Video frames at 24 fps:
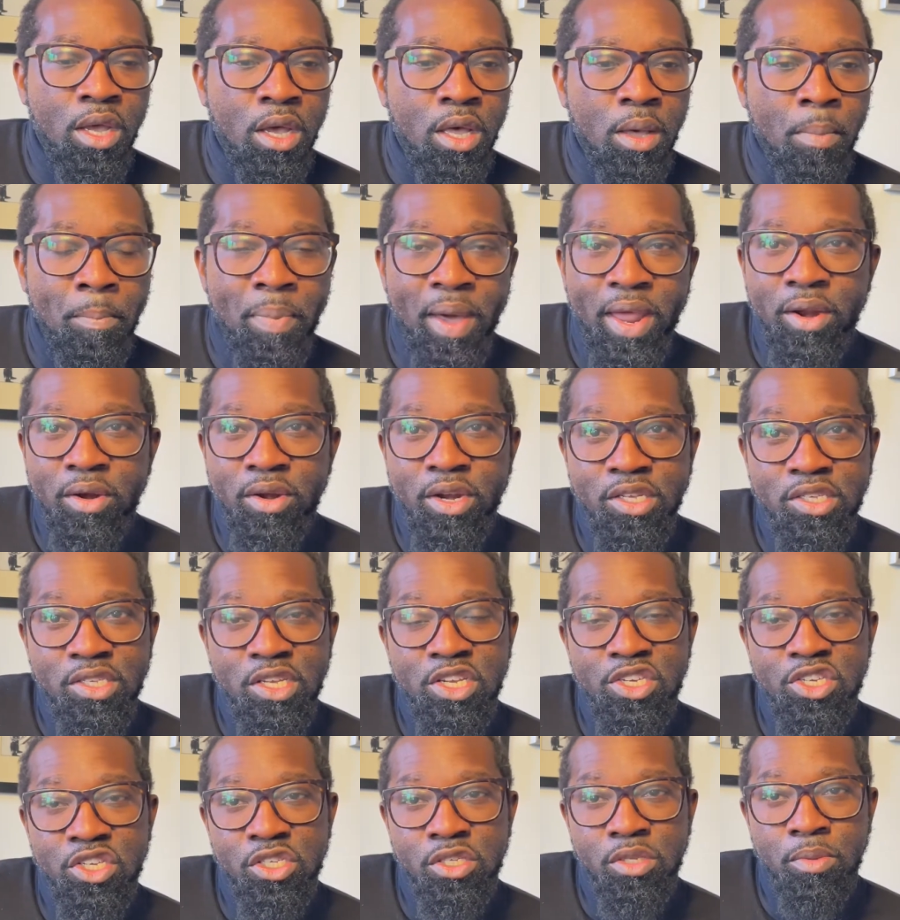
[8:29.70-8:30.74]
better
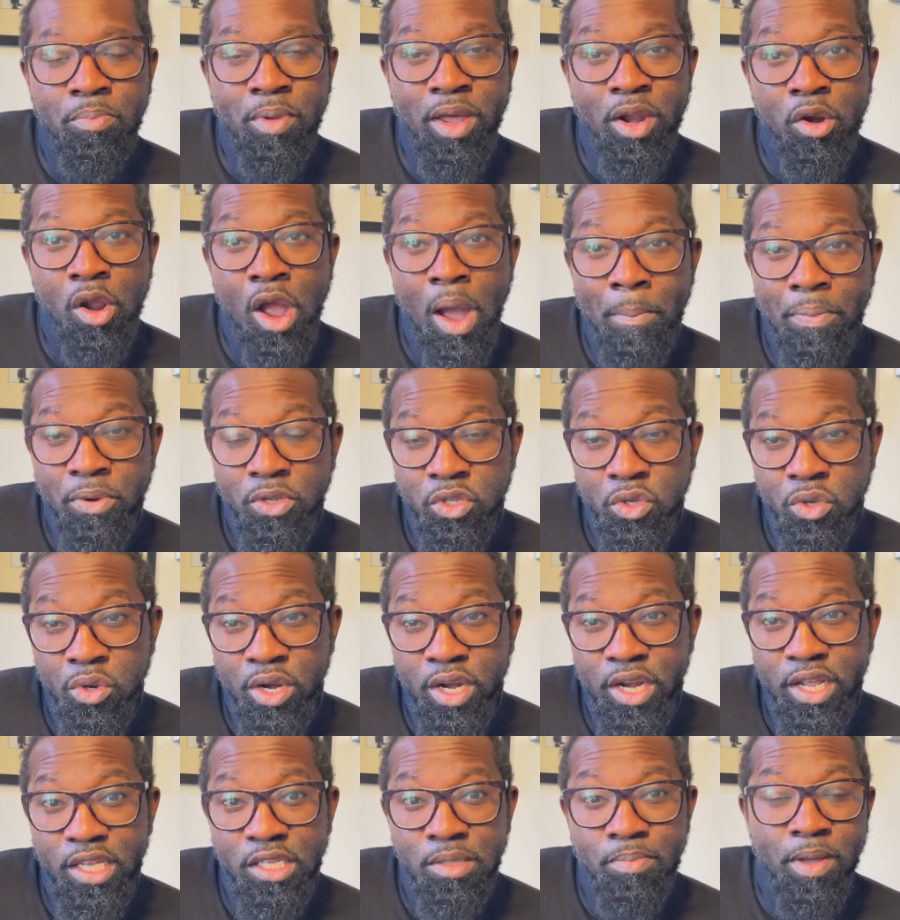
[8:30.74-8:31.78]
decisions, better
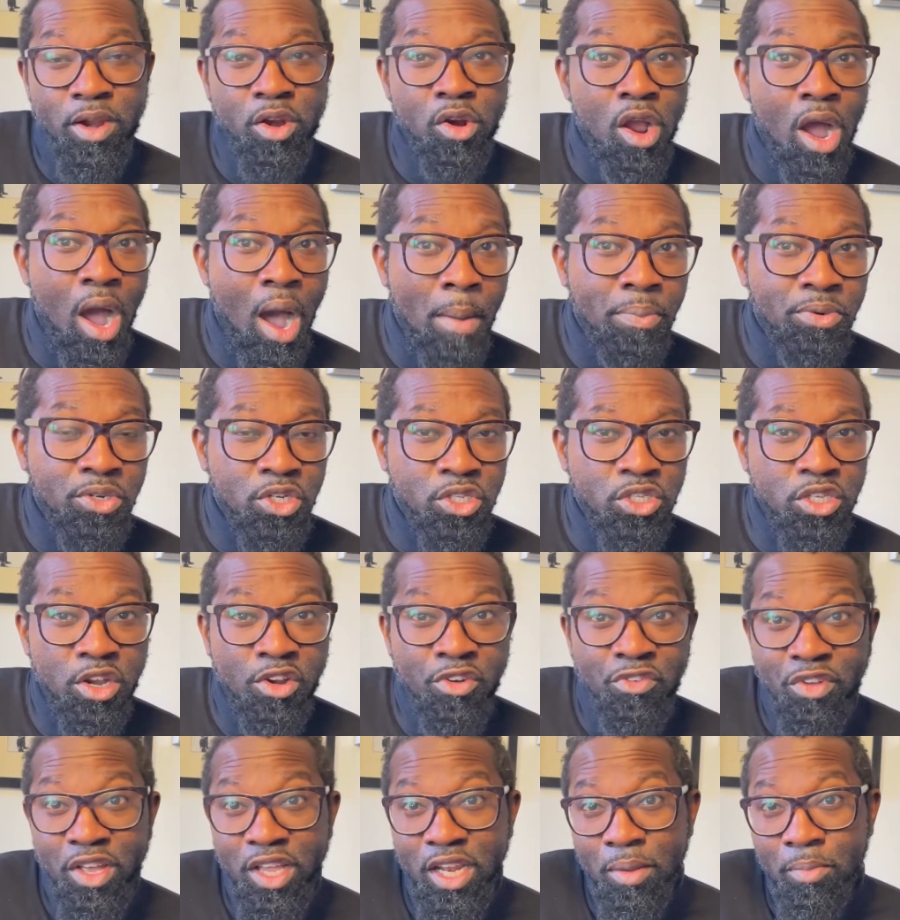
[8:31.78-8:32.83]
opportunities, better options are
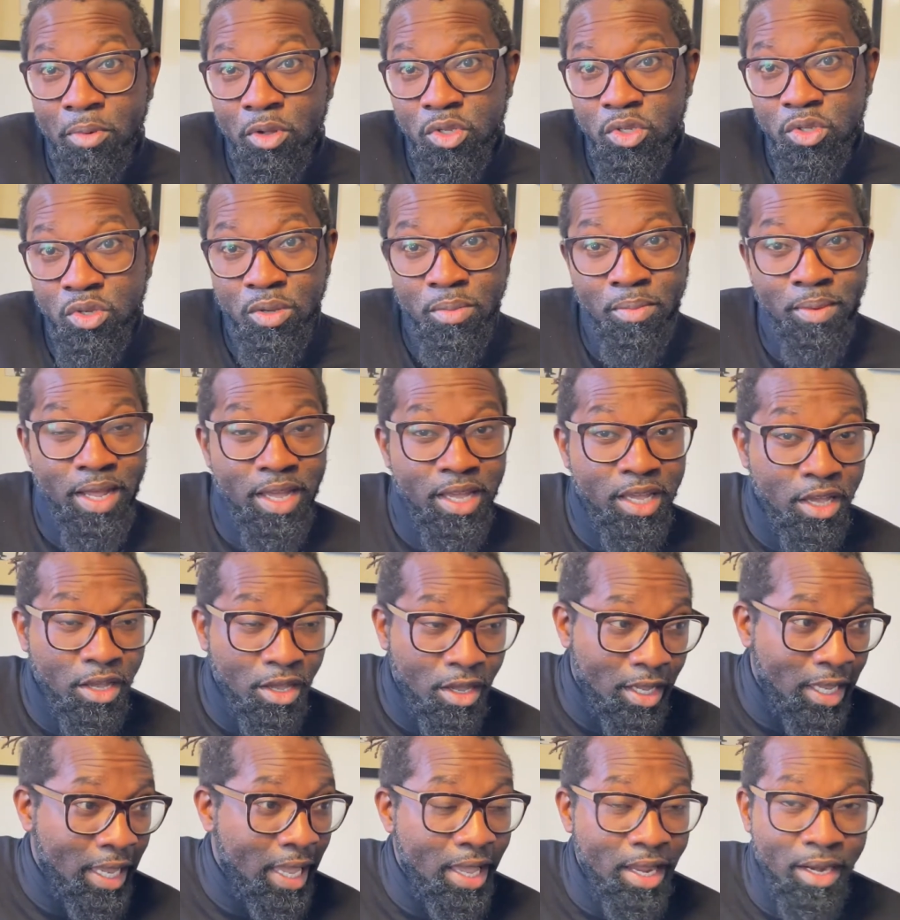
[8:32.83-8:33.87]
available to him. Like
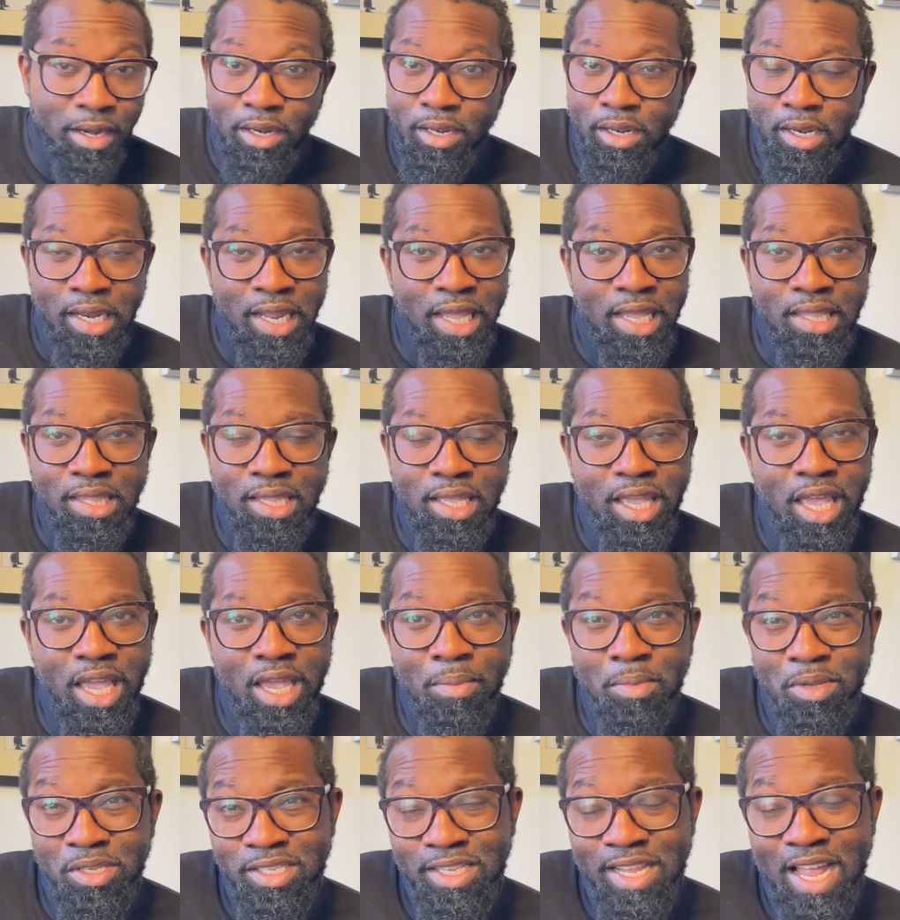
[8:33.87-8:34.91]
again, late in the game,
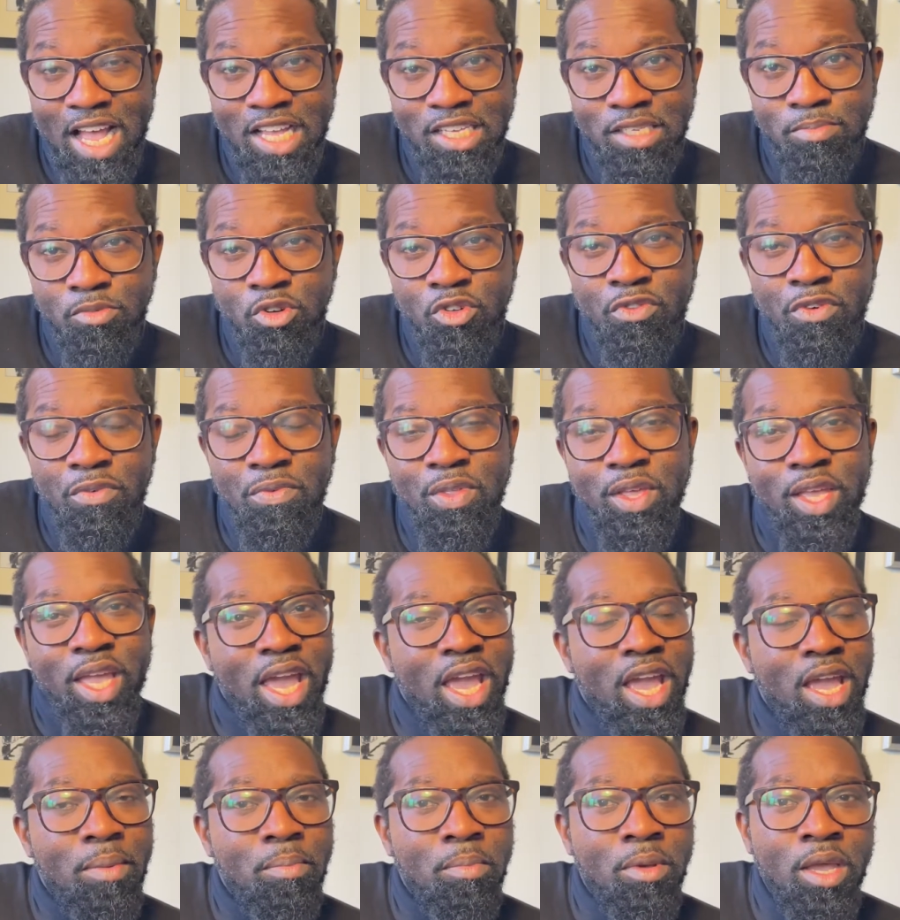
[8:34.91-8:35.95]
his last move of the
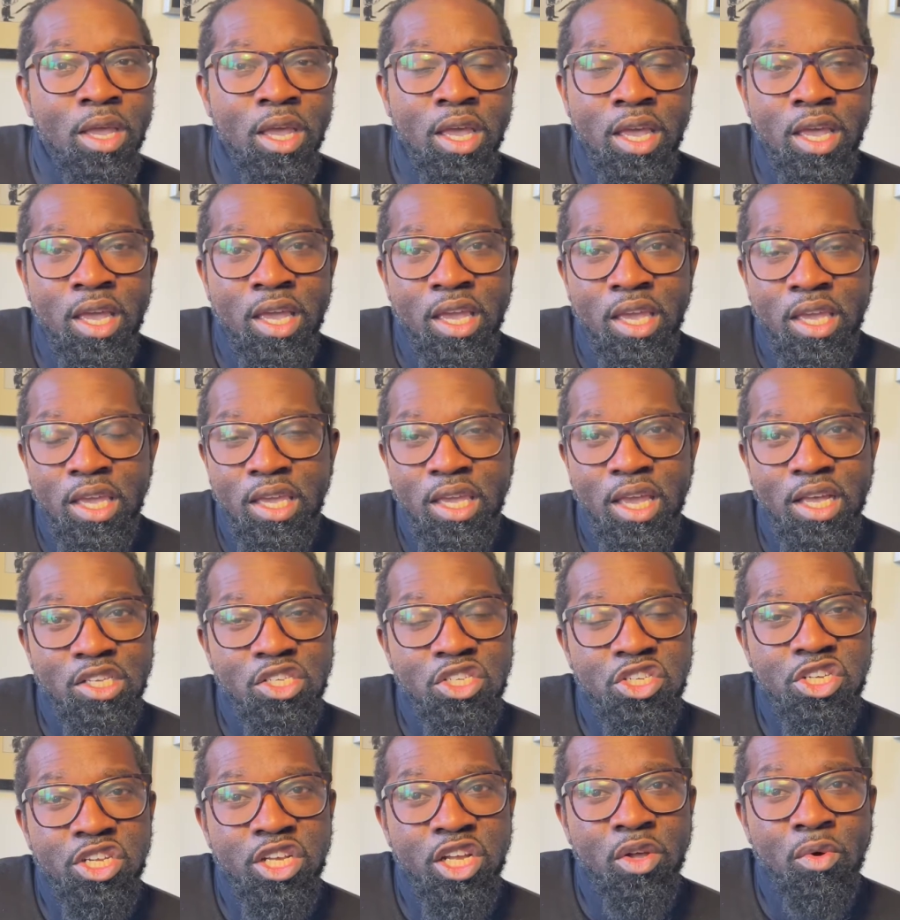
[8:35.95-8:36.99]
game, he has
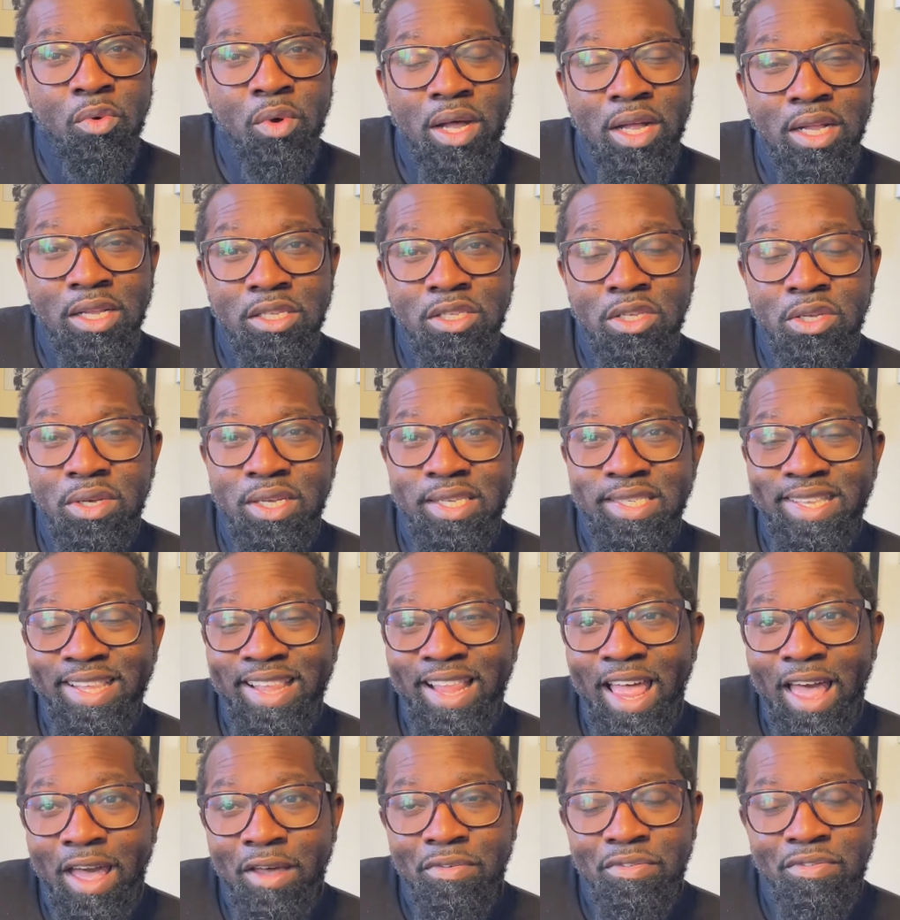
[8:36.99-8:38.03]
Chilwell to his
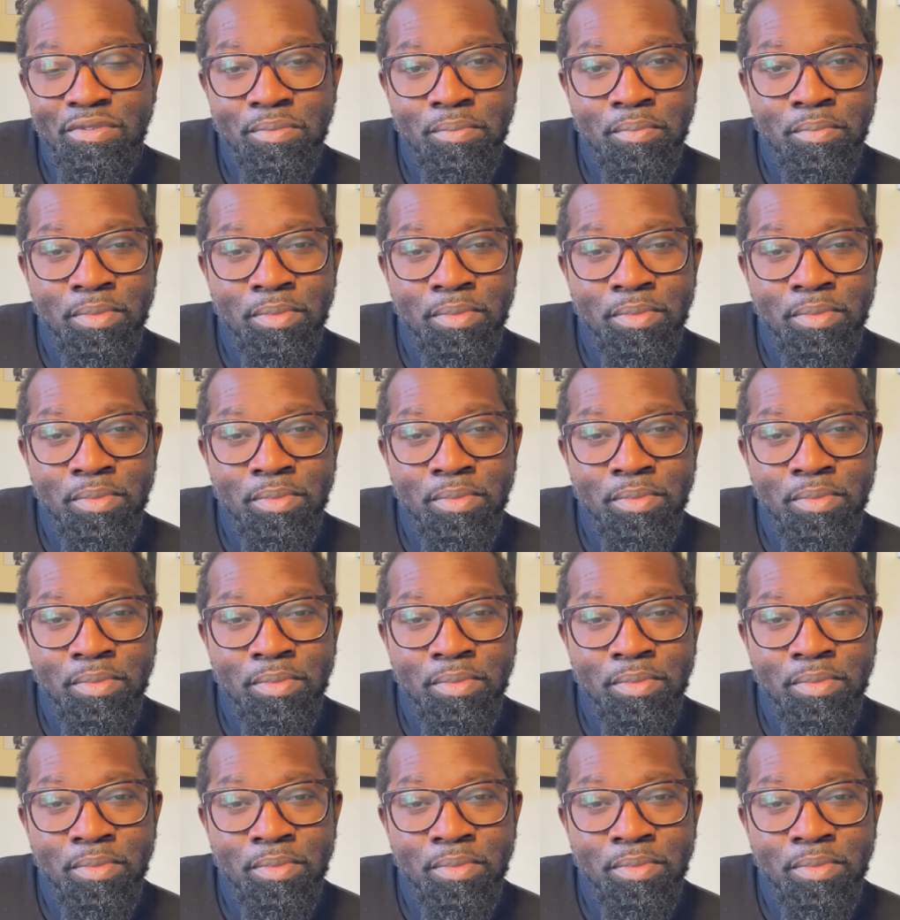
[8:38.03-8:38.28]
left.